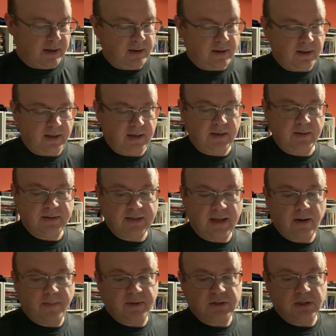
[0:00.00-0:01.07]
it sat
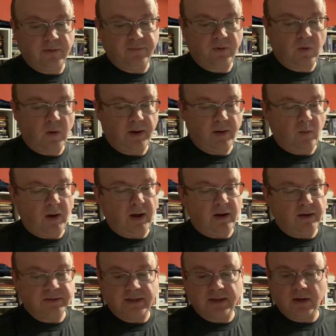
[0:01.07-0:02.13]
on my shelf for quite a while. I
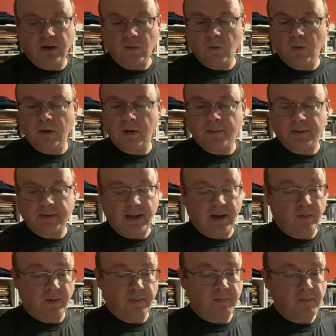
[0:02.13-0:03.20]
was getting a little worried about that
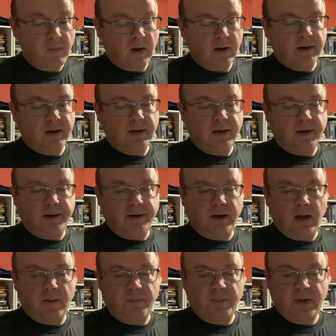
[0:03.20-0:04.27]
one.
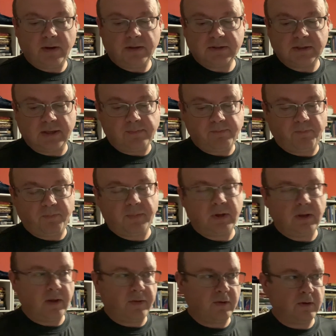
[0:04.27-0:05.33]
Here's
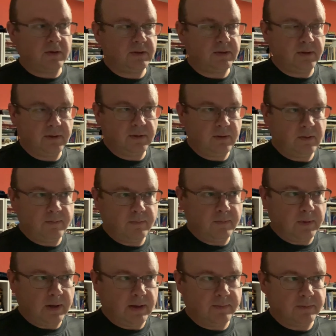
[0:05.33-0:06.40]
another
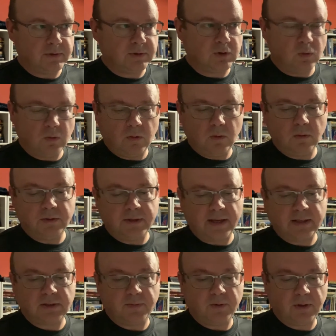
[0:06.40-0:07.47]
school
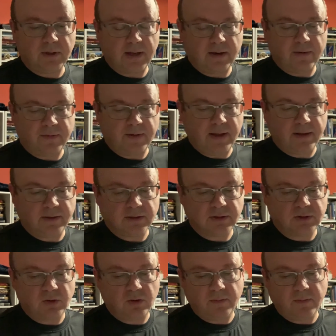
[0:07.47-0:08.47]
textbook kind of thing, the Student